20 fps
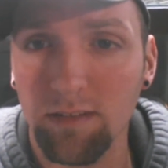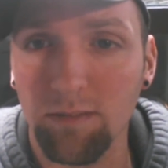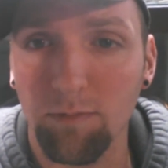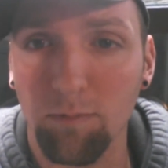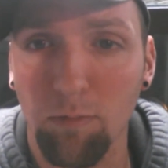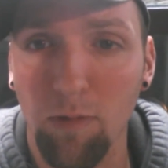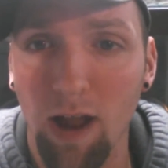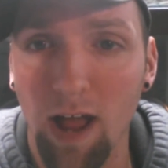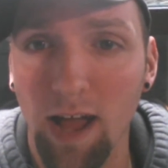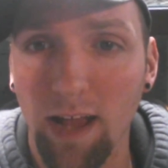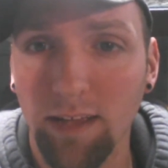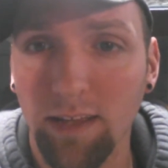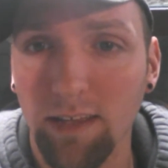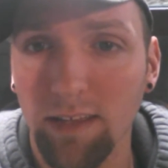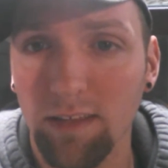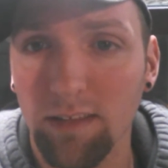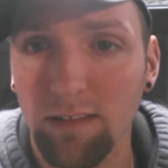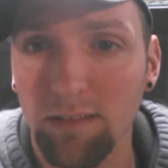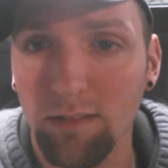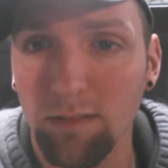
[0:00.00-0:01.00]
rock,
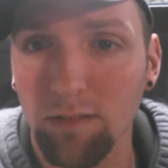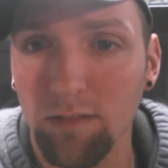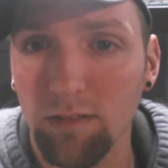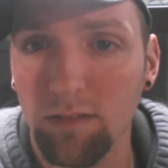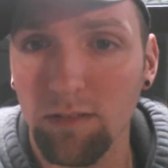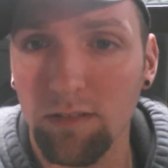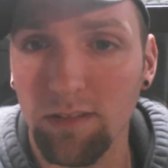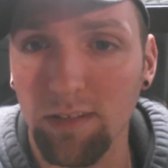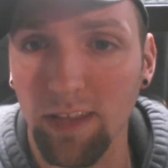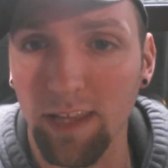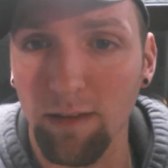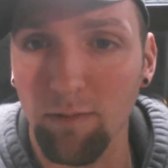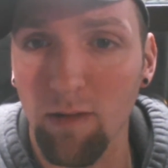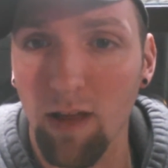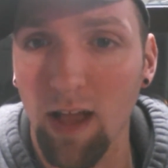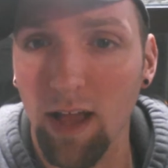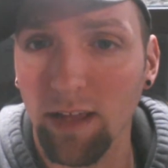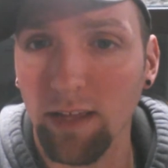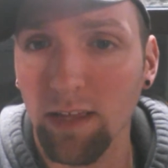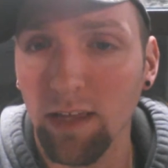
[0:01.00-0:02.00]
slate
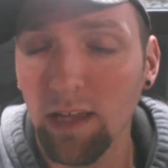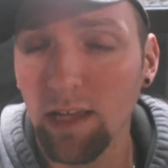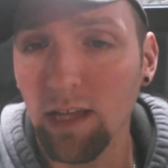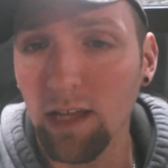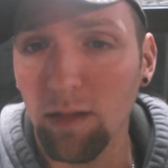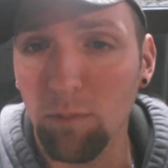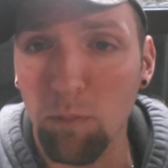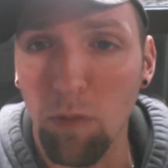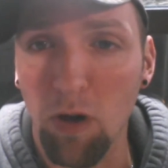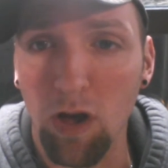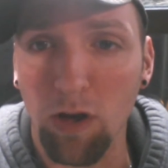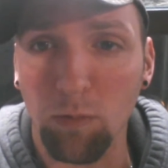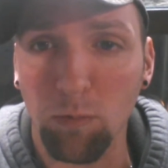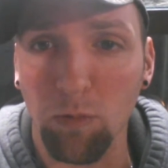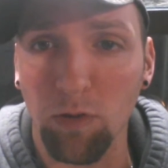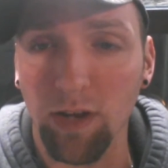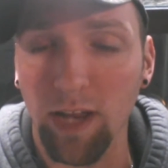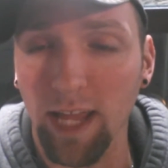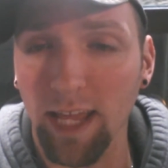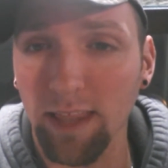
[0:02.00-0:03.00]
rock,
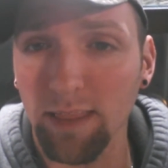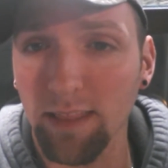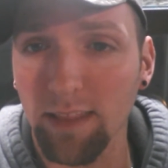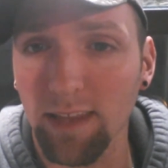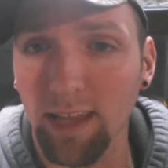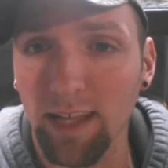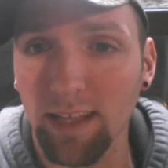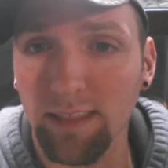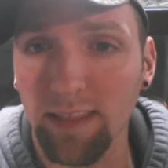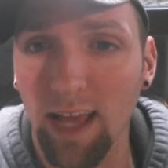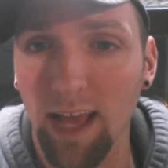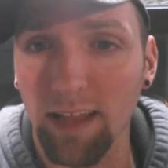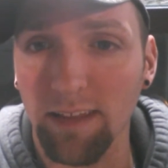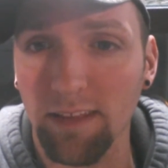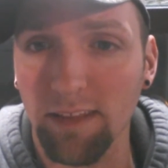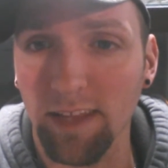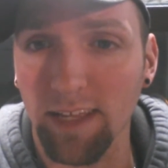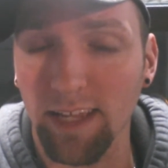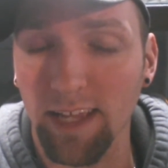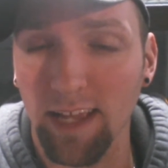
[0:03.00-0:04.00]
bogwood, anything like that
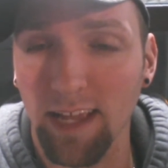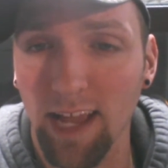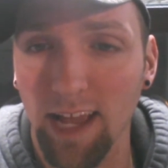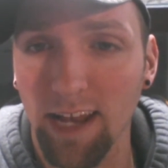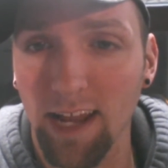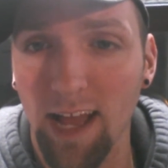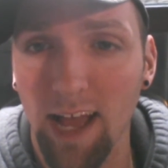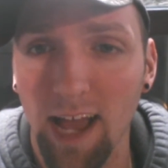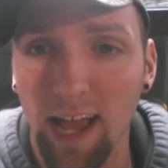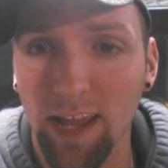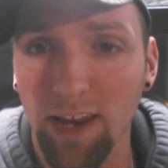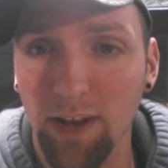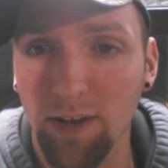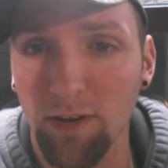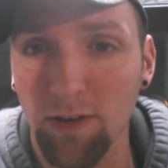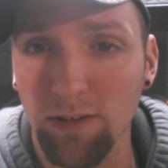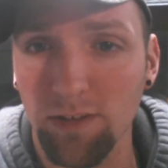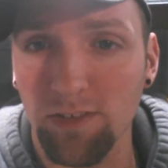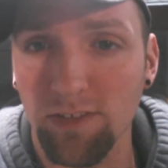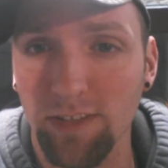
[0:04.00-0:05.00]
that they can kind of hide
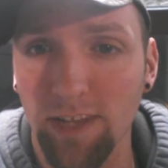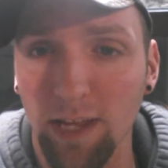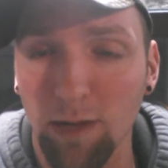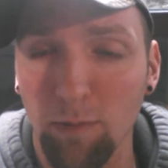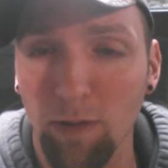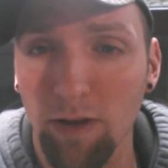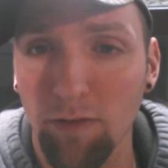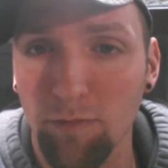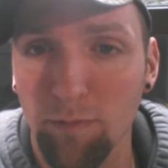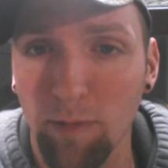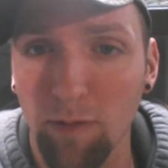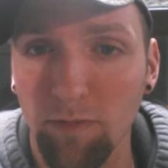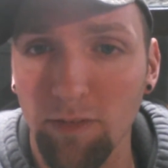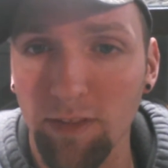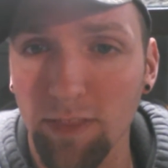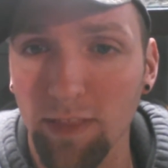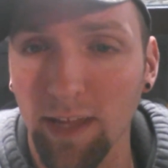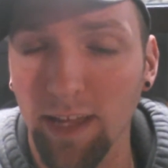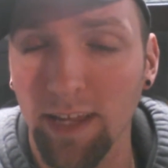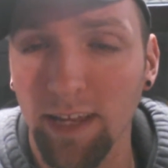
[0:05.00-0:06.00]
under and stay away from
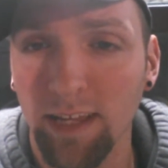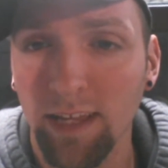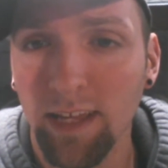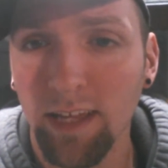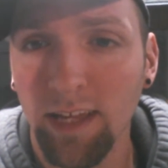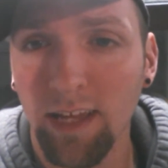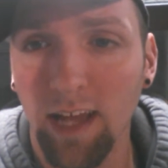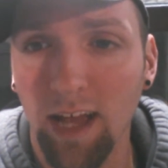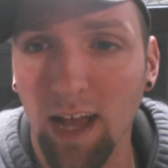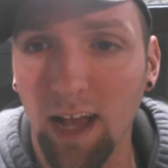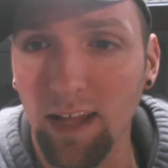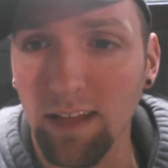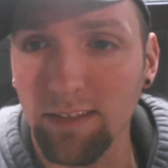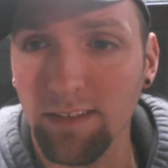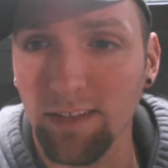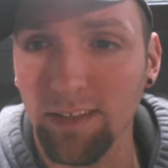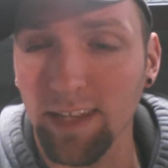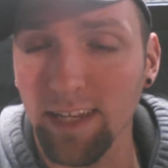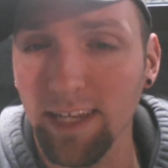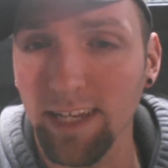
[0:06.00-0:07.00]
everything
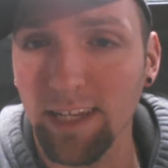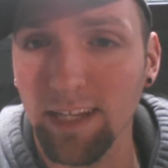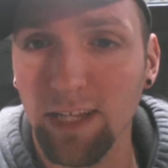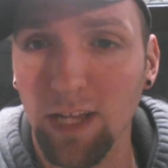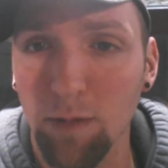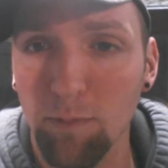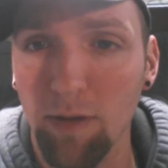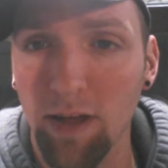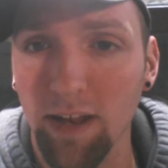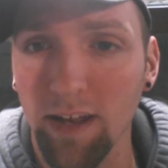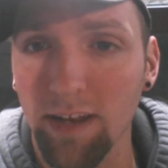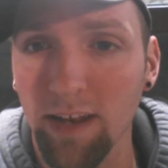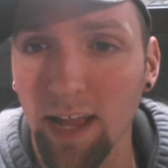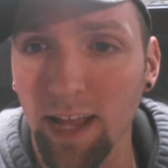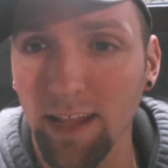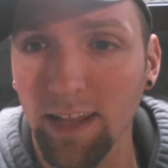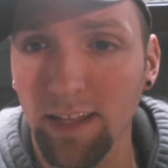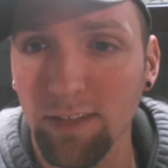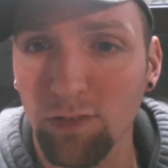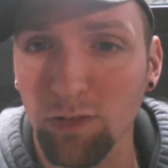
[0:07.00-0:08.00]
until they need to come out at
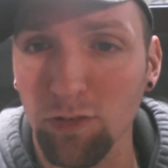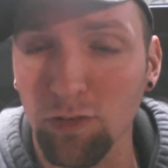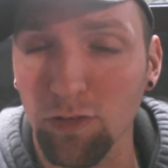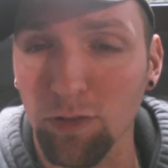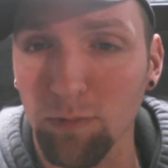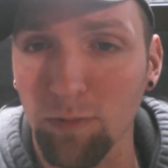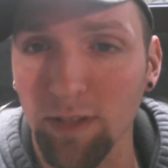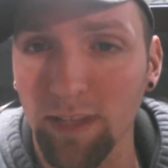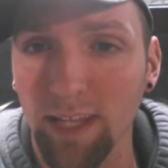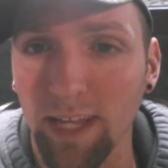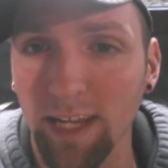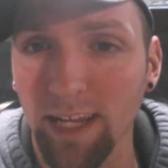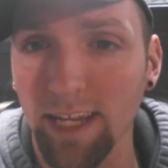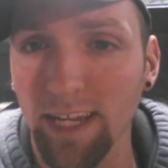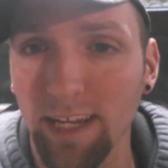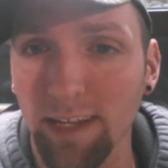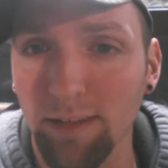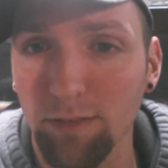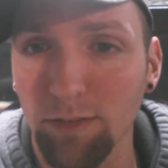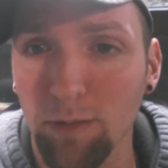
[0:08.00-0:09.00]
night. That's usually when they
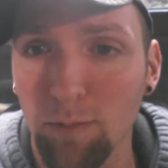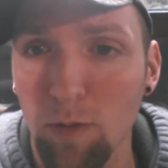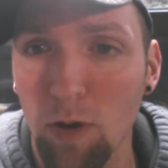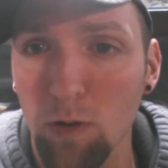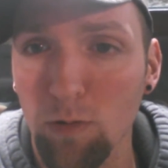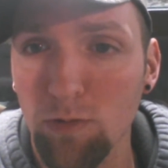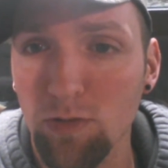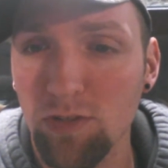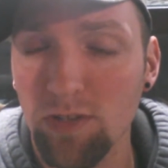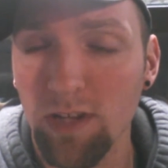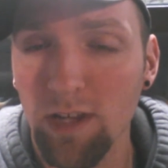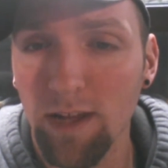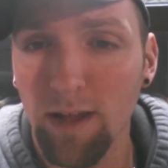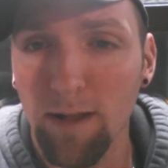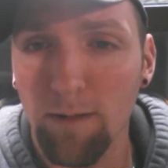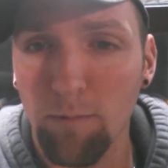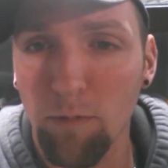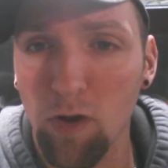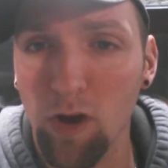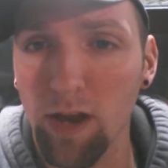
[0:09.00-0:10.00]
eat the most
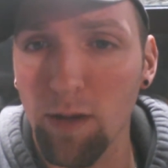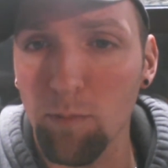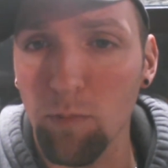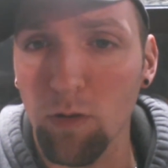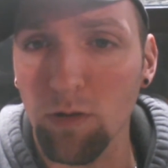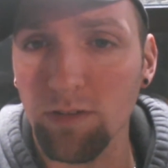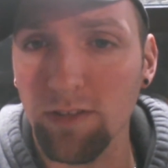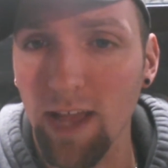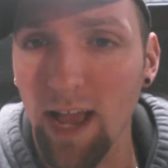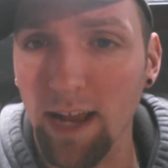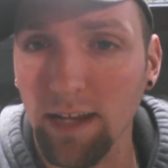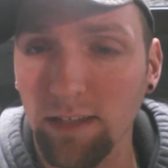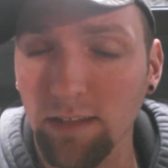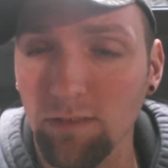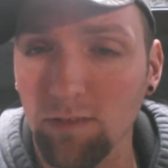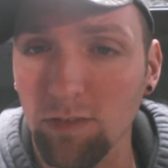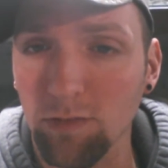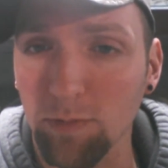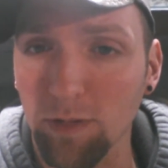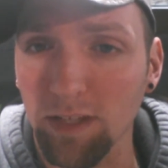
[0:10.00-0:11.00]
and most
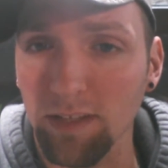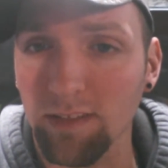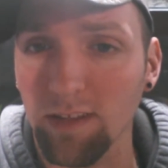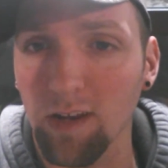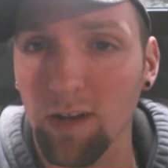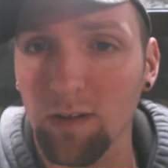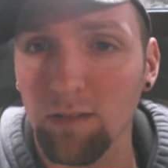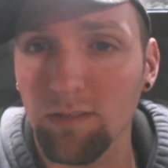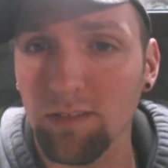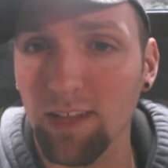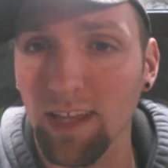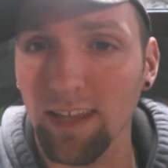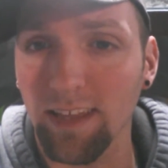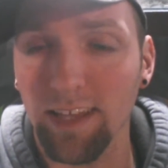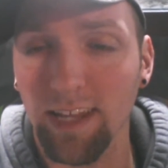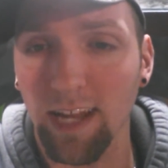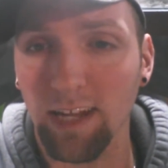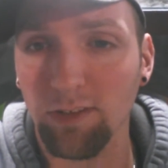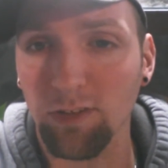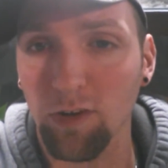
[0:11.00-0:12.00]
active, just because they're
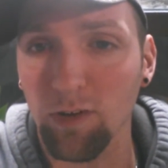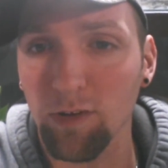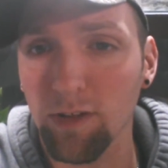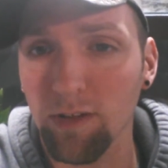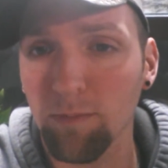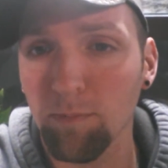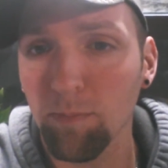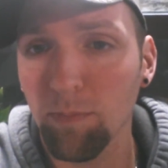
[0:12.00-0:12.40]
slightly nocturnal.